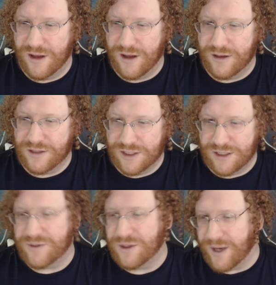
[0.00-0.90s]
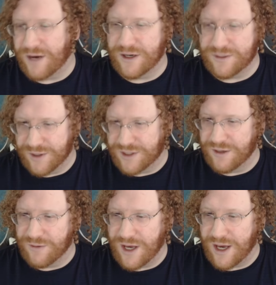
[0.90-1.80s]
Subject matter expert is
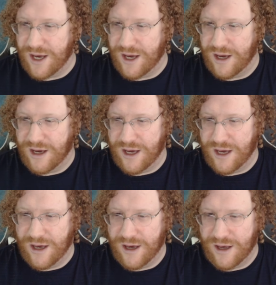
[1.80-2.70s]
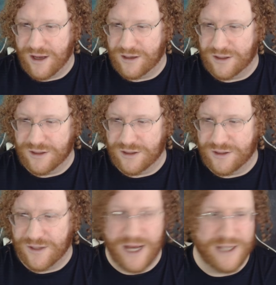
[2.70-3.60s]
okay, and
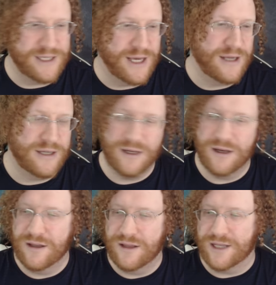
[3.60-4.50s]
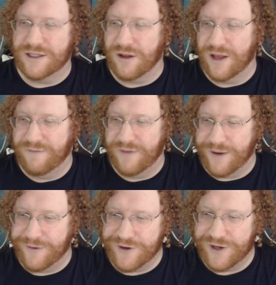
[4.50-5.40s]
that's it. That's all I
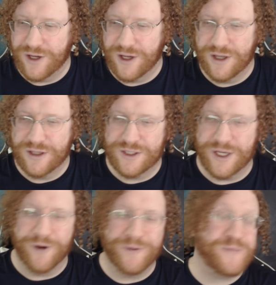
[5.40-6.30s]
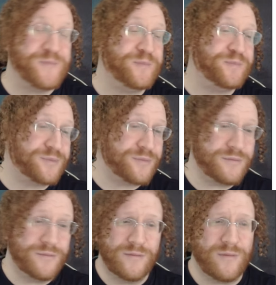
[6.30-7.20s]
found. So,
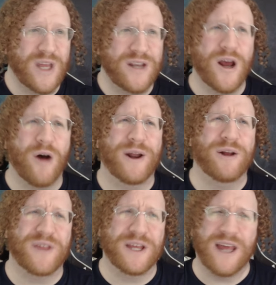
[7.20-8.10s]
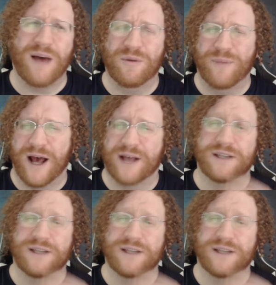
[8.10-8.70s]
No, I don't think that would pass.